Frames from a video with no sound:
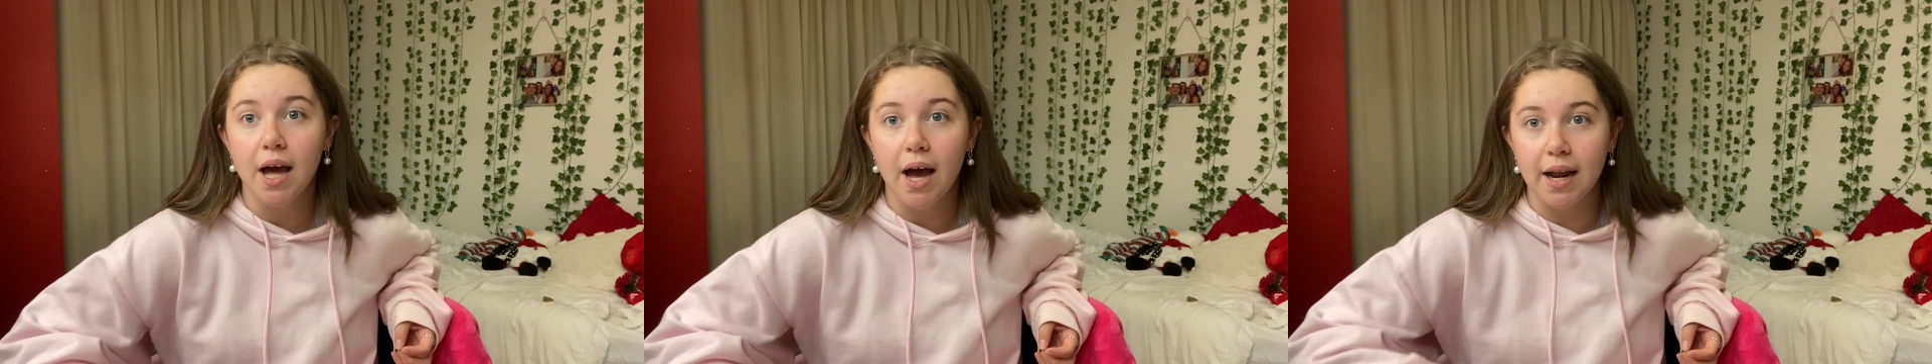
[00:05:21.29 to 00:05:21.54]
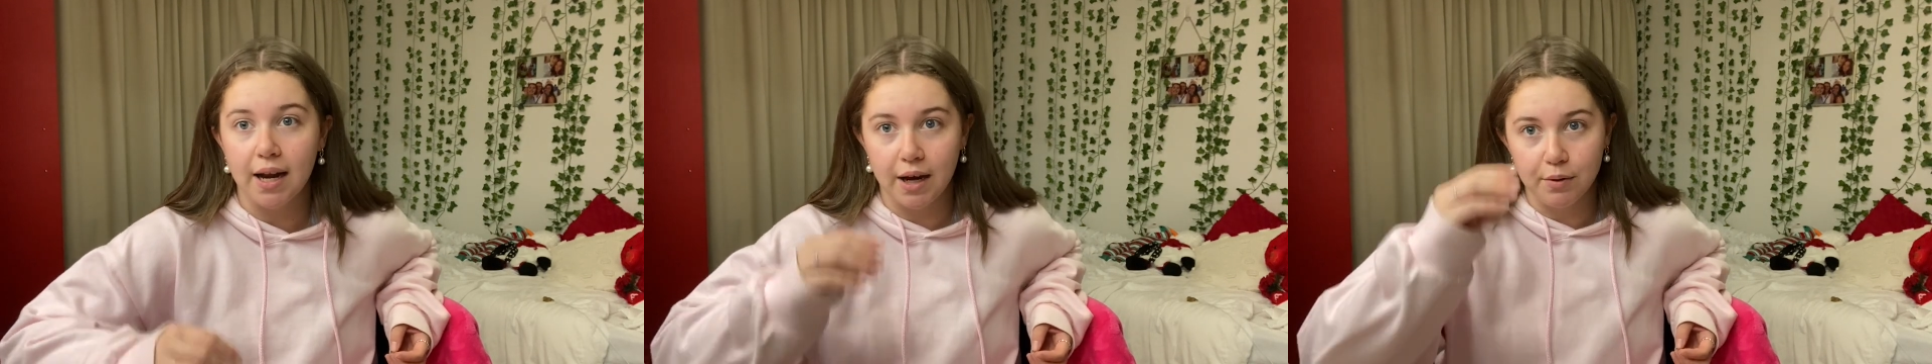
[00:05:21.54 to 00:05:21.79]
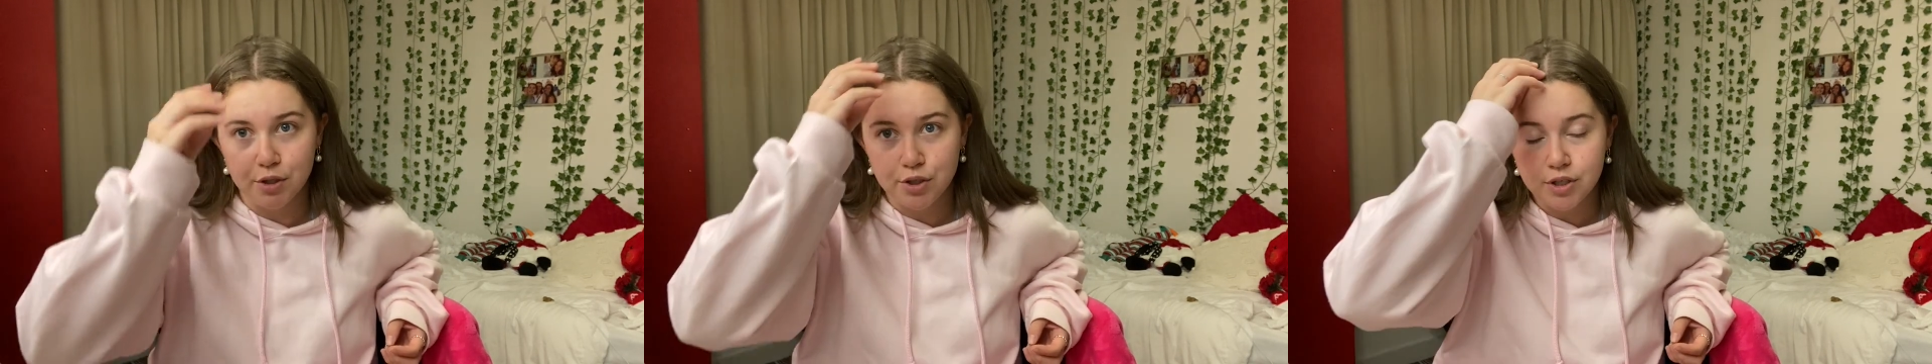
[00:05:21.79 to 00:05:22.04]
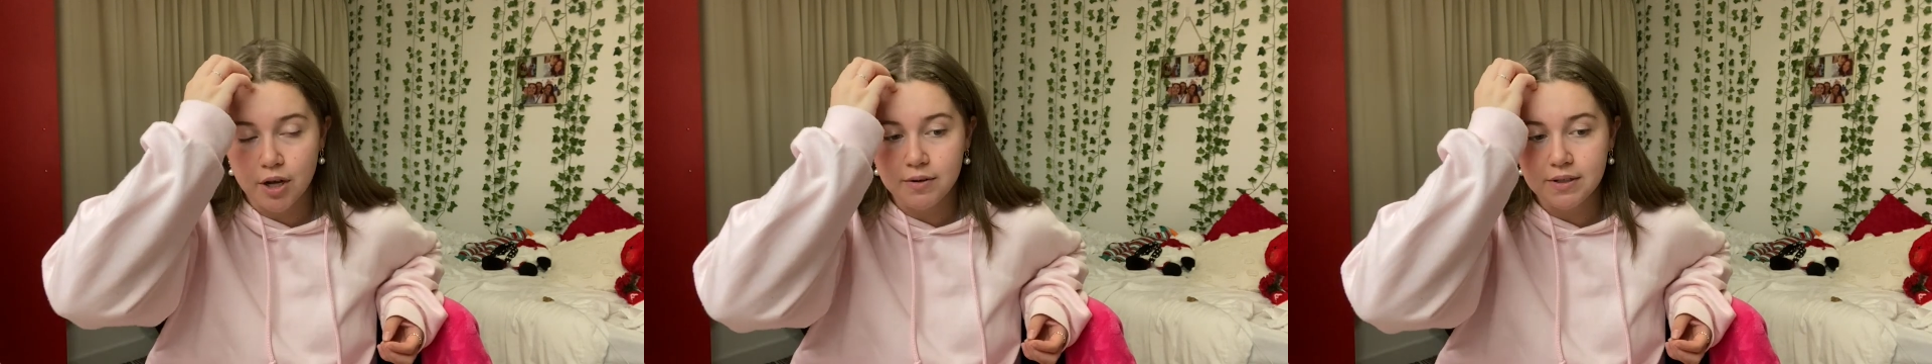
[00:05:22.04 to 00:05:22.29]
and I was
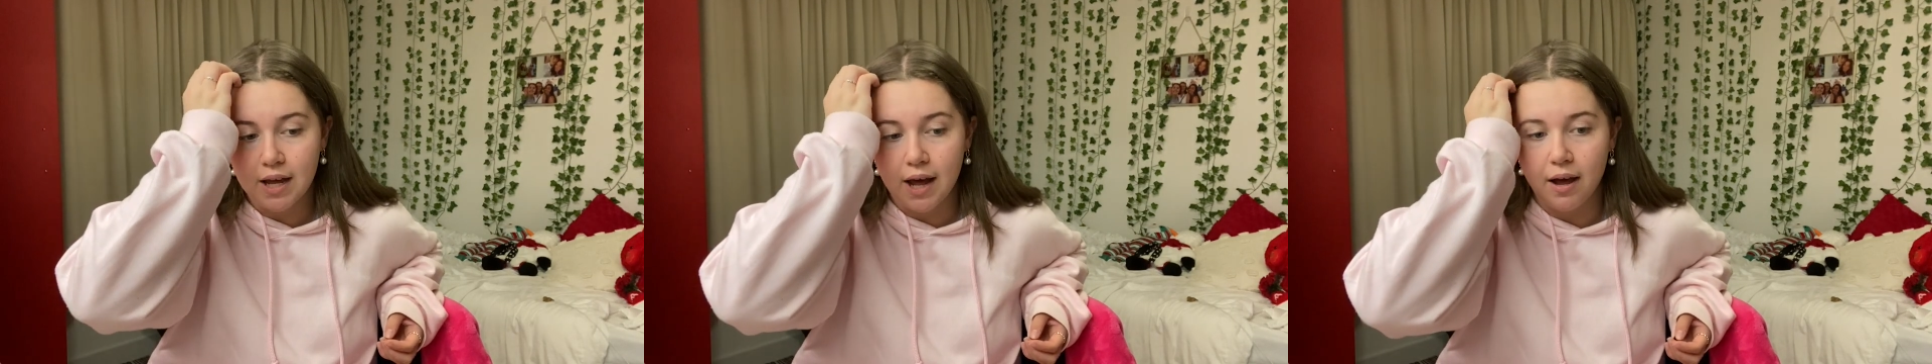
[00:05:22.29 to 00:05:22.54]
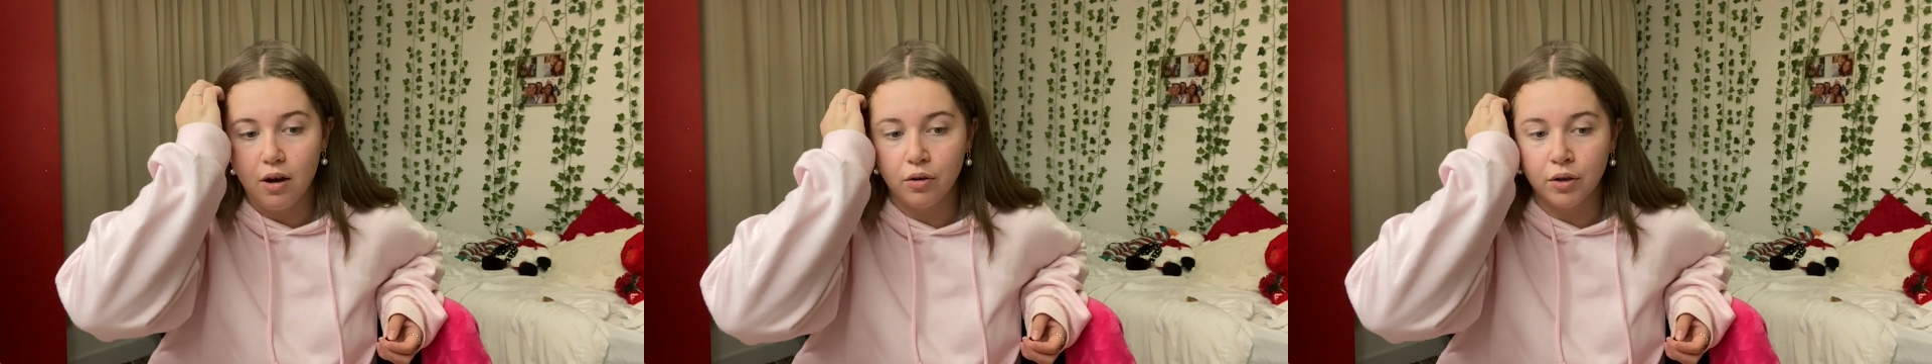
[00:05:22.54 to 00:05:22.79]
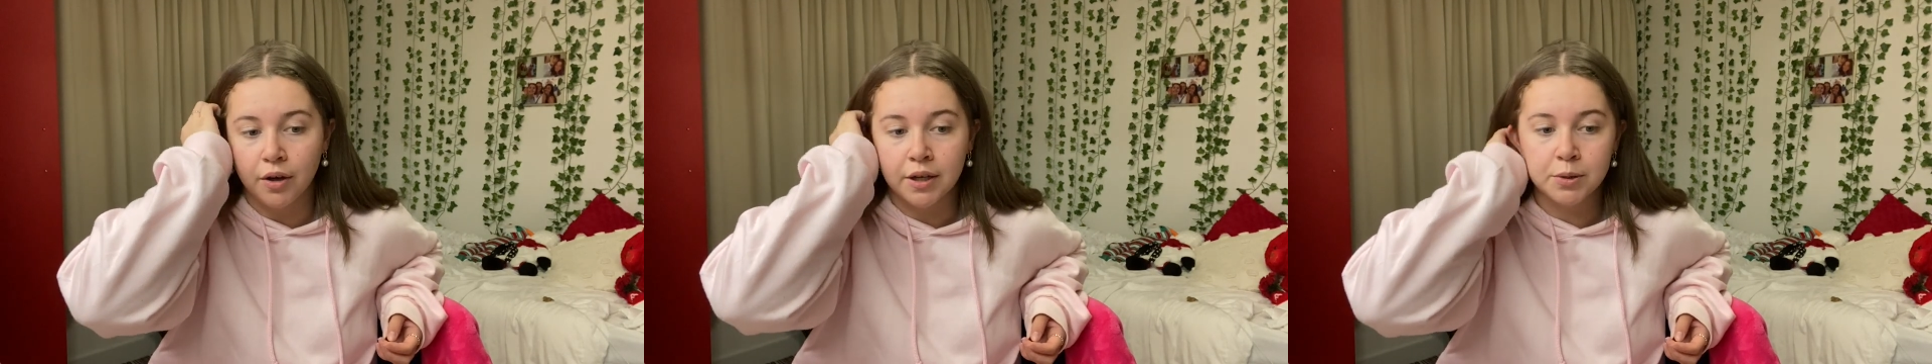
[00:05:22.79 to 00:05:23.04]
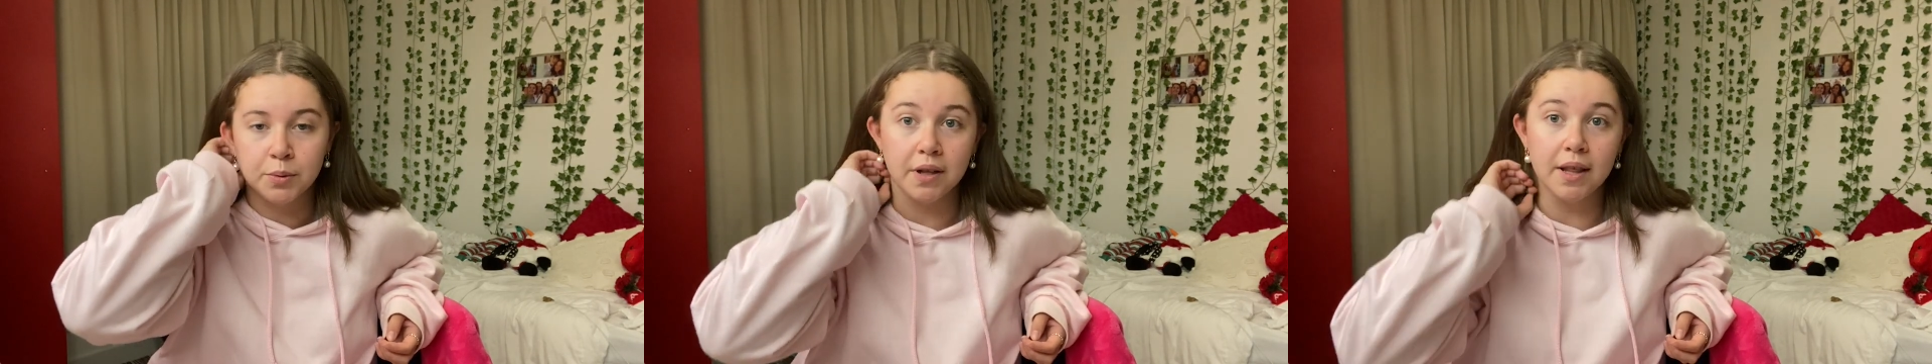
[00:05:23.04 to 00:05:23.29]
so set on going
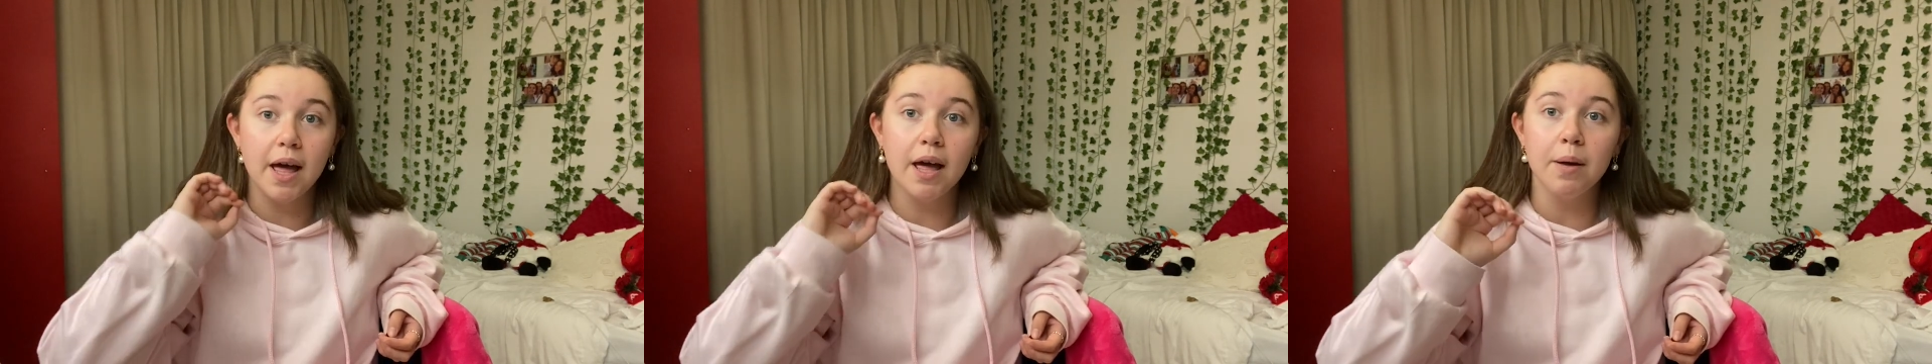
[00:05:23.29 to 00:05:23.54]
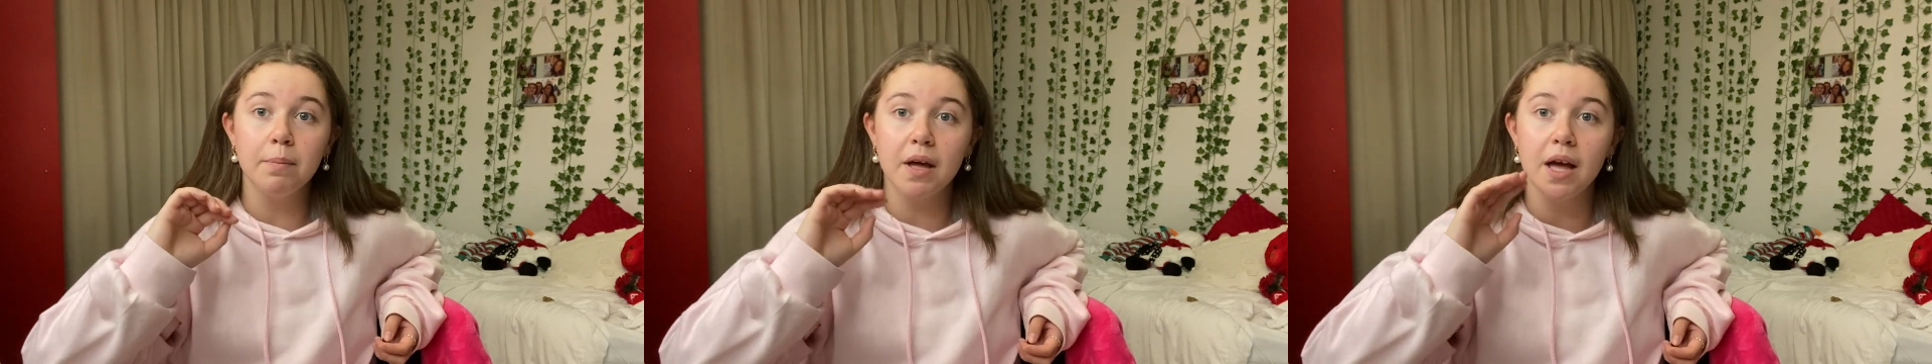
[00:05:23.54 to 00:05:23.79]
to one of them,